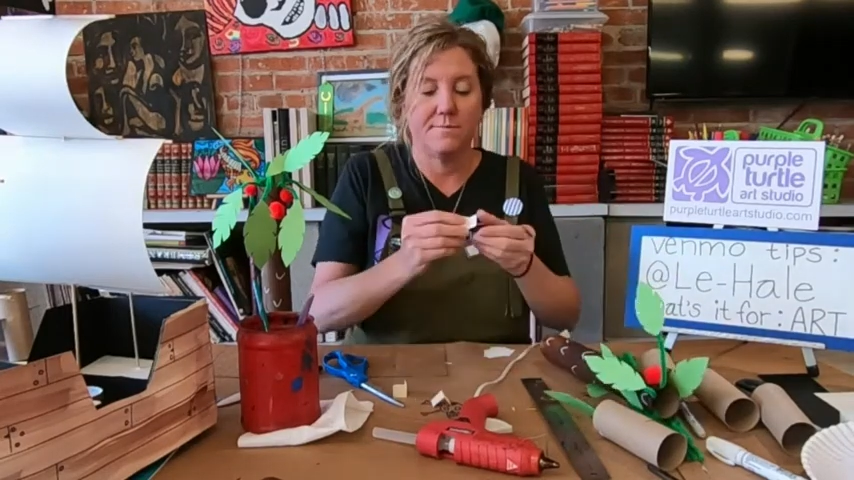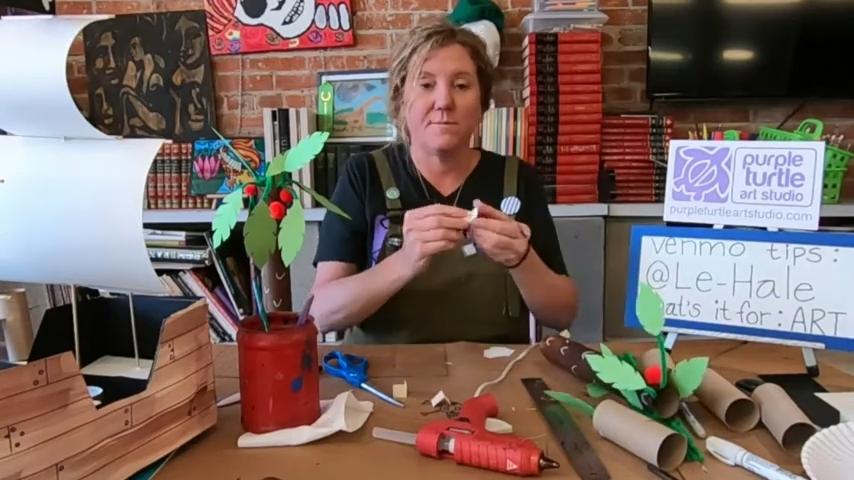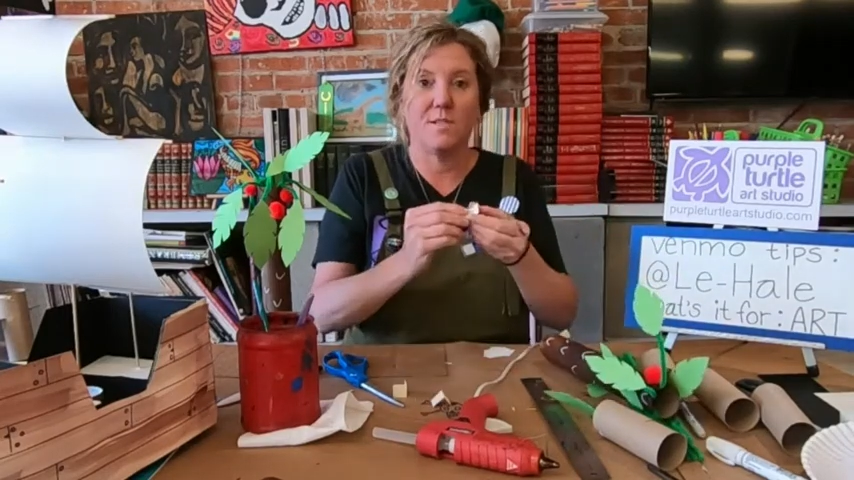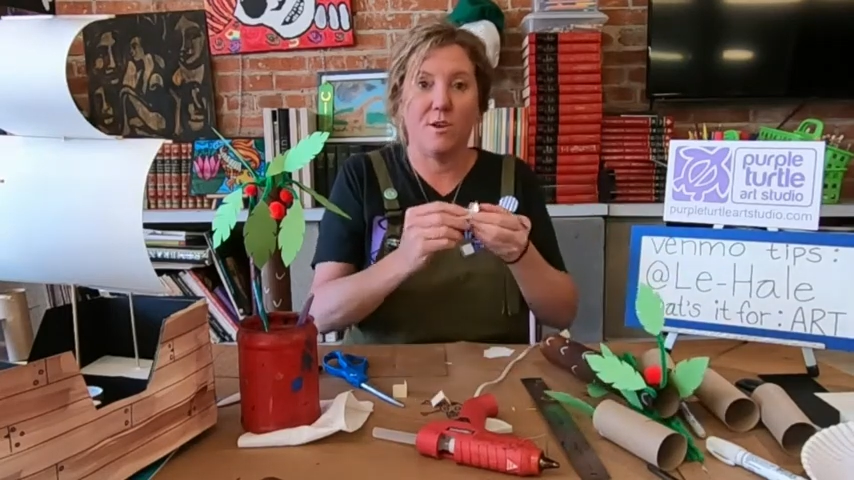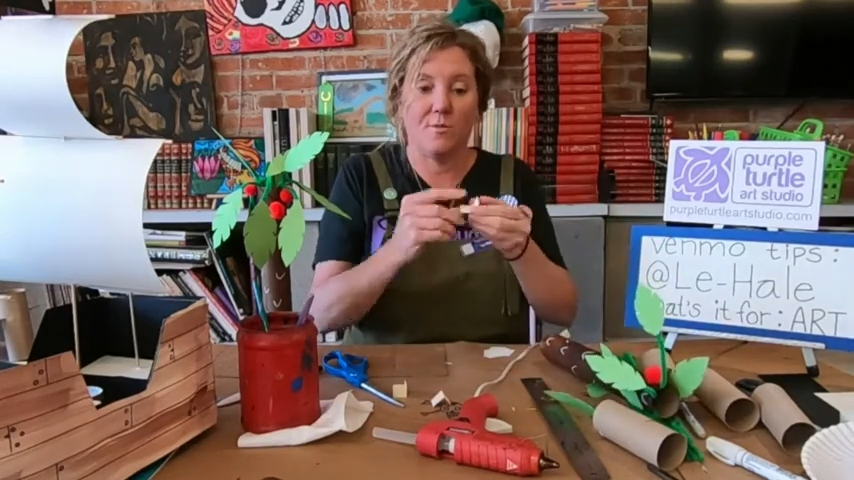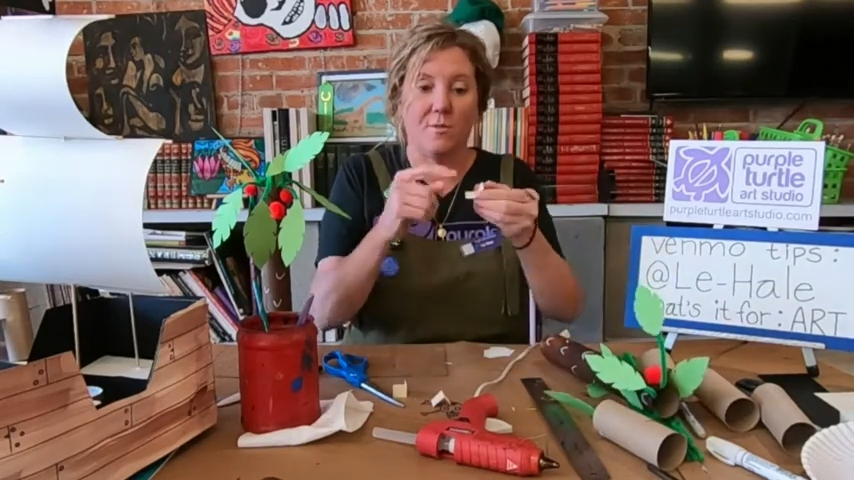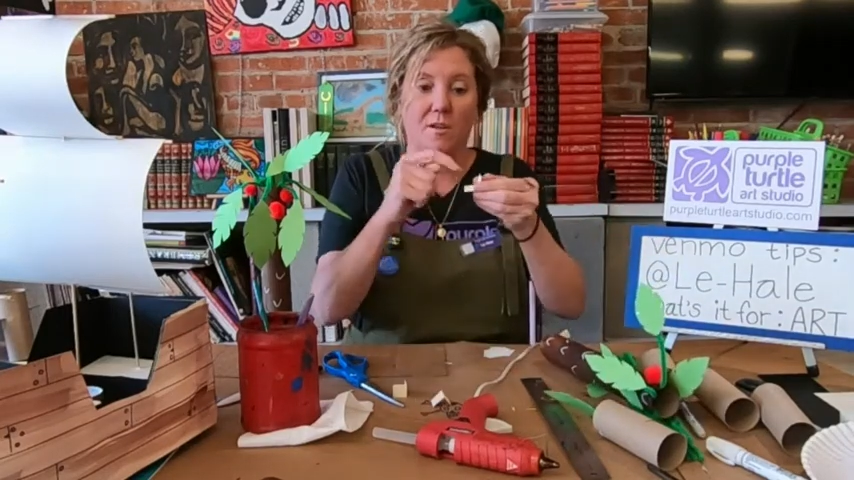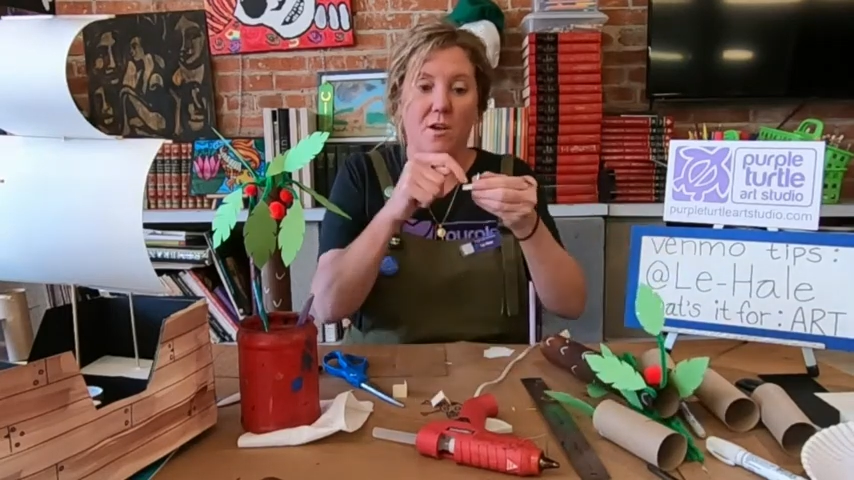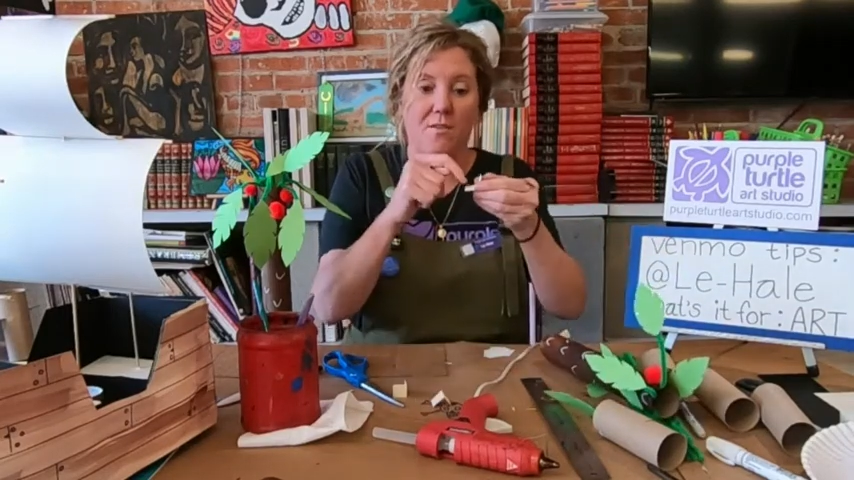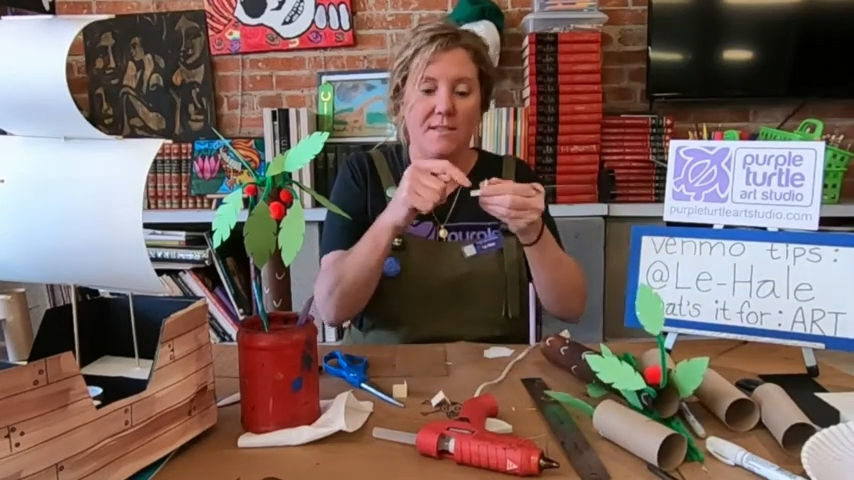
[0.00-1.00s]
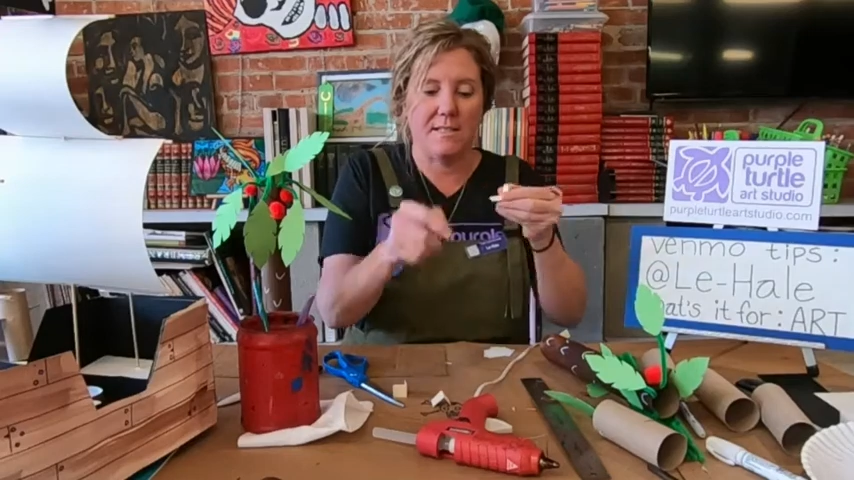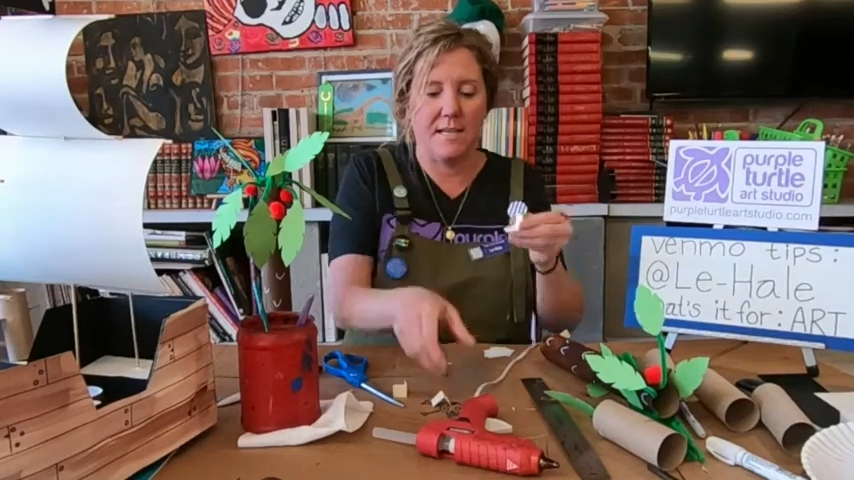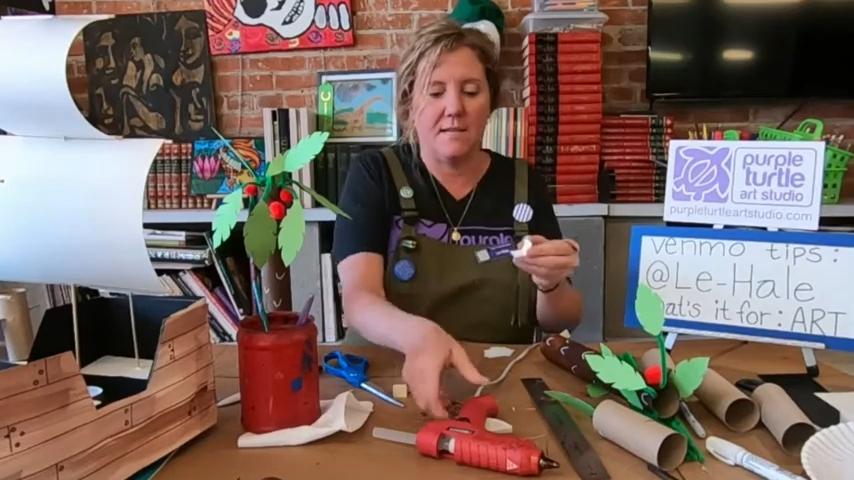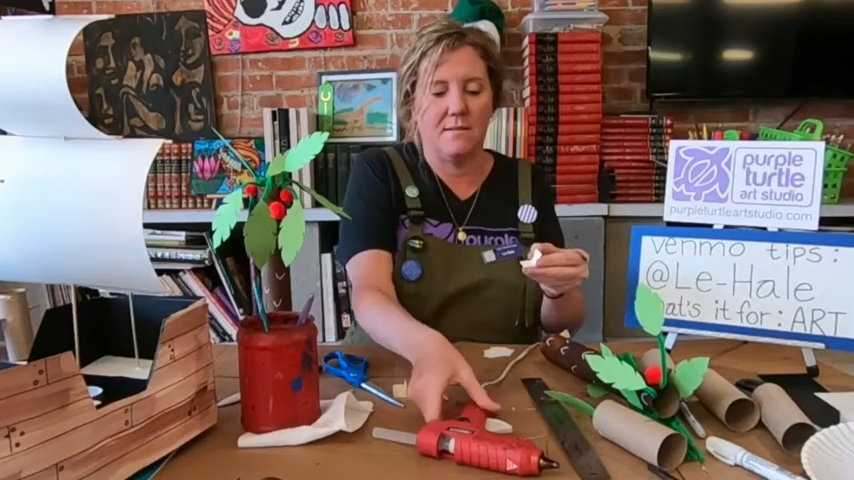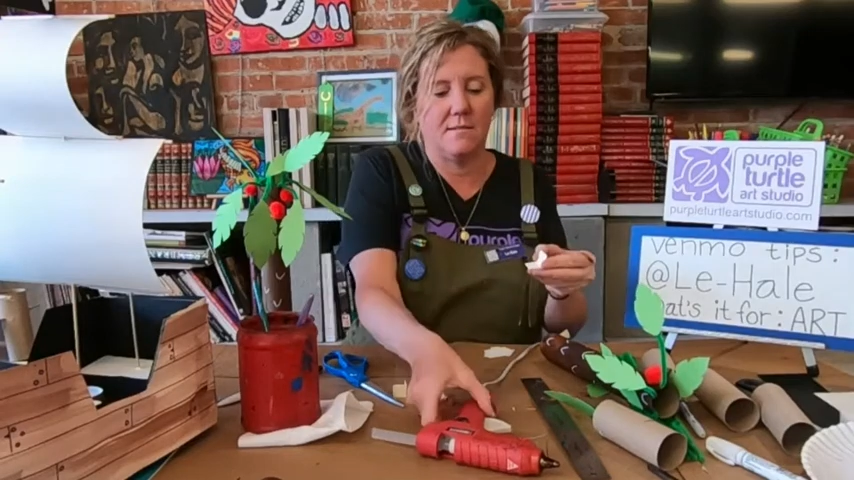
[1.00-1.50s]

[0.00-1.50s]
So on this side,